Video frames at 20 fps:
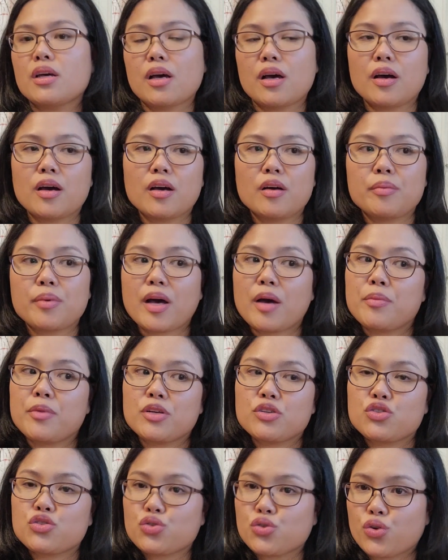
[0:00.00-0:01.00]
um, I'm
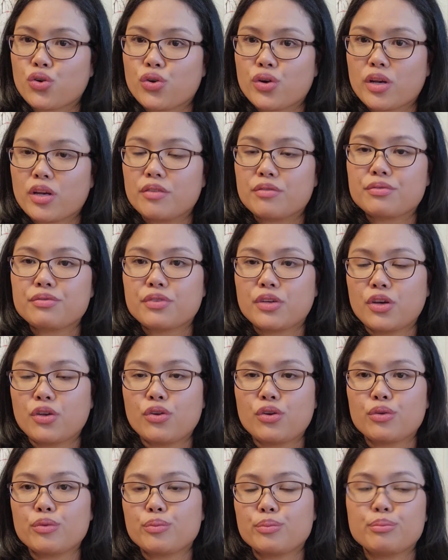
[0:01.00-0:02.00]
not sure if, you
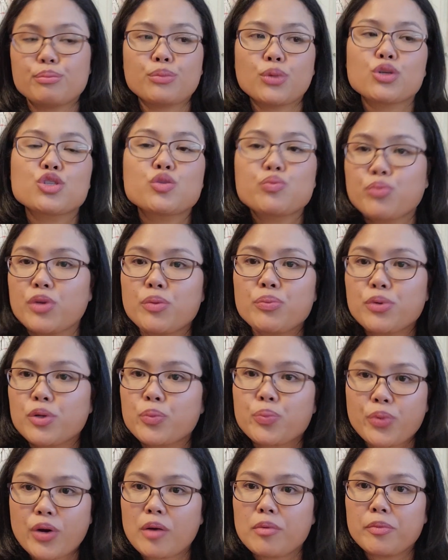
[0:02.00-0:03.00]
know, most
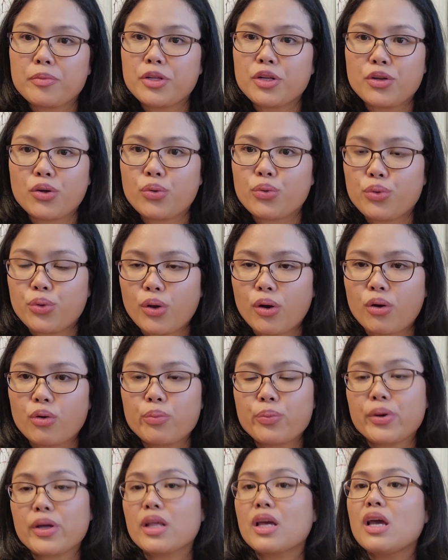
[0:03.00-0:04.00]
people probably don't know,
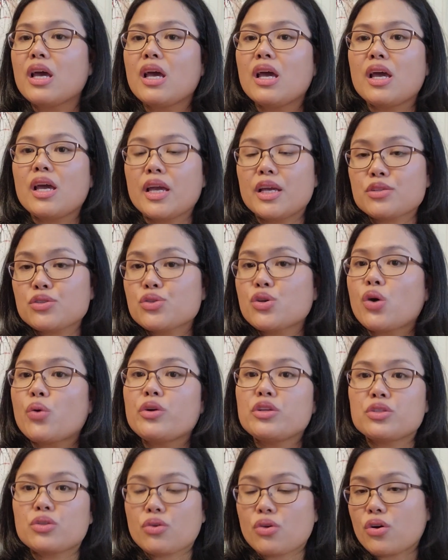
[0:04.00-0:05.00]
but it's
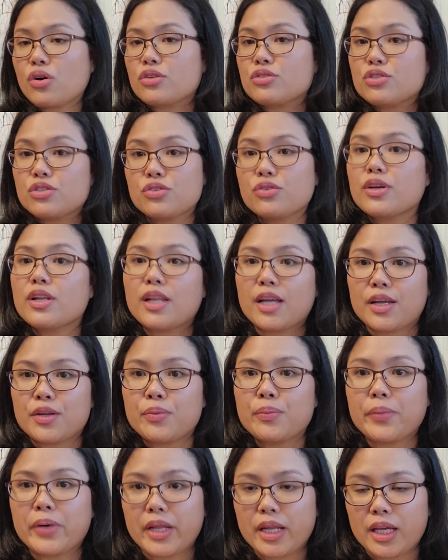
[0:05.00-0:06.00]
going to cost you a lot
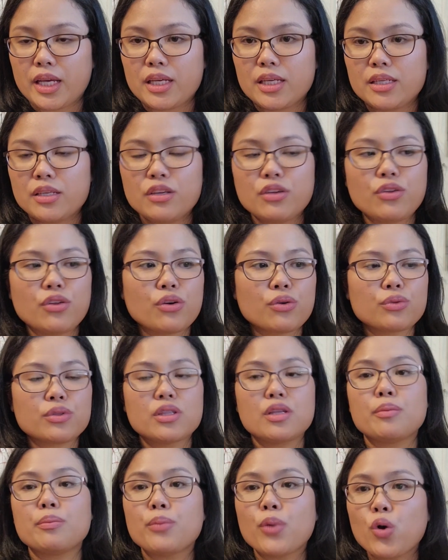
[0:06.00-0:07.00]
of money. You know,
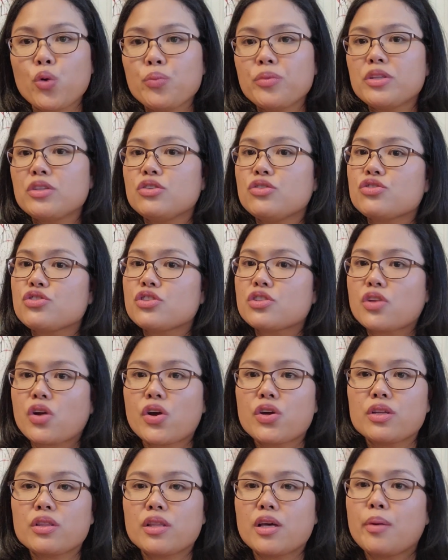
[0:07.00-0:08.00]
the moment you
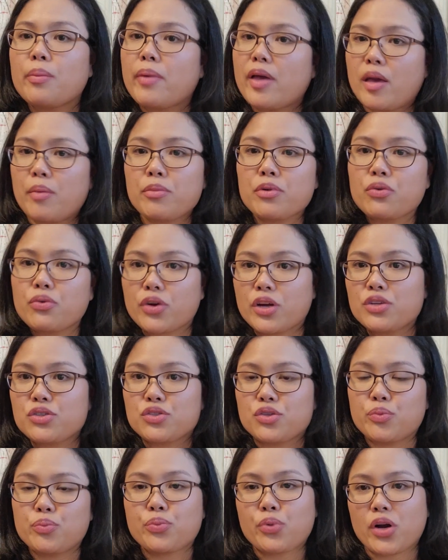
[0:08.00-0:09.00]
start that
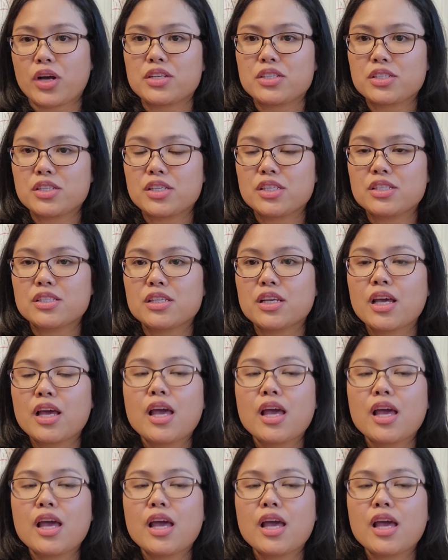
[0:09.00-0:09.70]
immigration process,